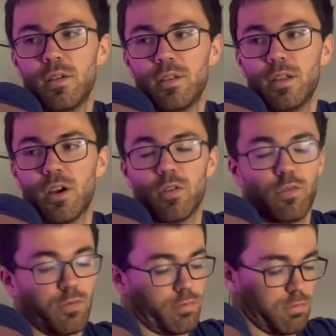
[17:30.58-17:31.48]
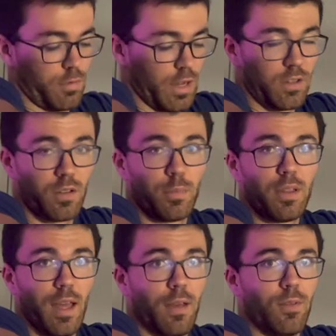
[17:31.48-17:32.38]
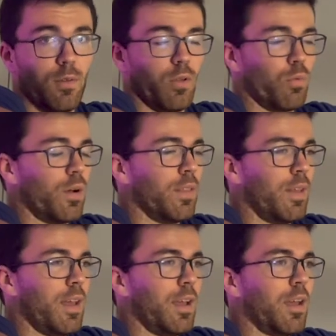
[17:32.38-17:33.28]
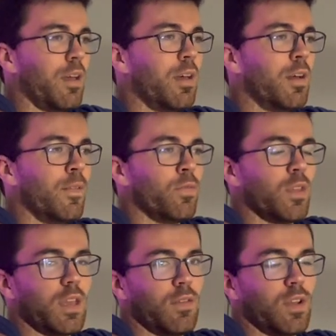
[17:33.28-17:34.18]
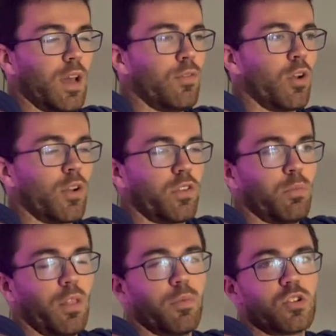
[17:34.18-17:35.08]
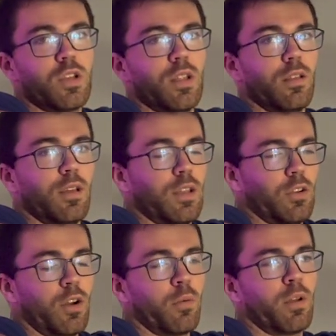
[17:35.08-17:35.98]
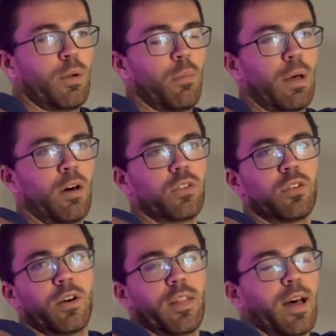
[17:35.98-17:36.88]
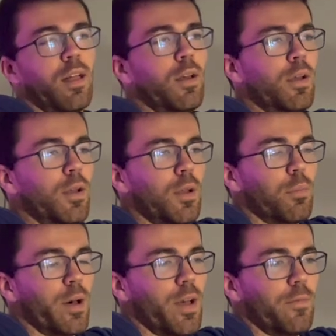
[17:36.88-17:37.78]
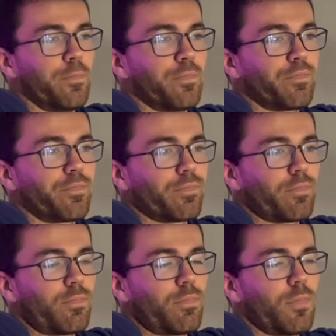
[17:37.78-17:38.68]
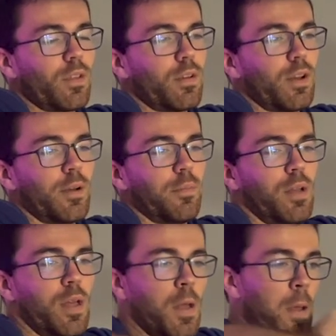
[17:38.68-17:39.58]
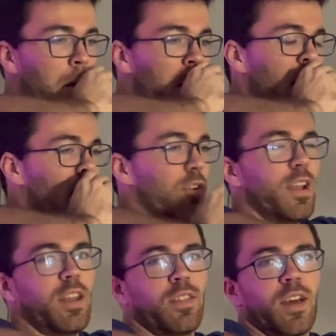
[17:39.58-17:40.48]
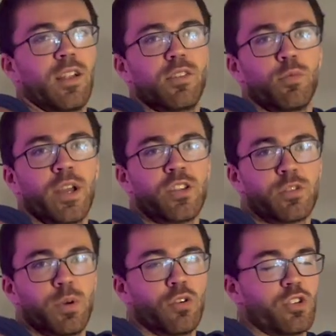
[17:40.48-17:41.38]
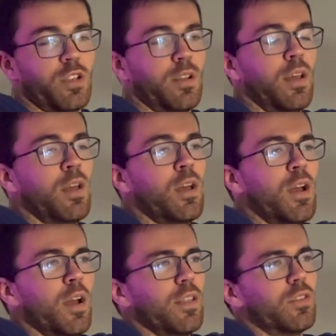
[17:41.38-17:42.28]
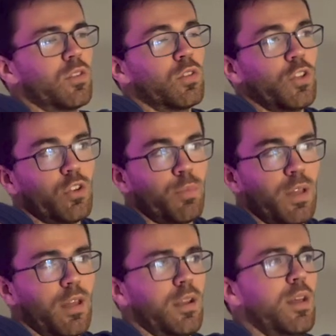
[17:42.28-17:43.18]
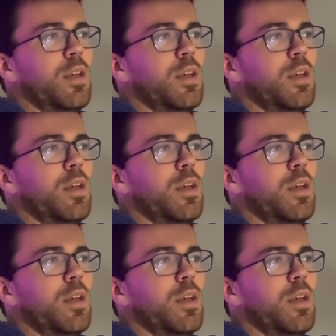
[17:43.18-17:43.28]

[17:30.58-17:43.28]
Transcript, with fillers: you know, reasonably heavy with one leg, even heavier on a Smith machine, and you're not worrying about balance and all that. But um, you're getting that range of motion that's a little bit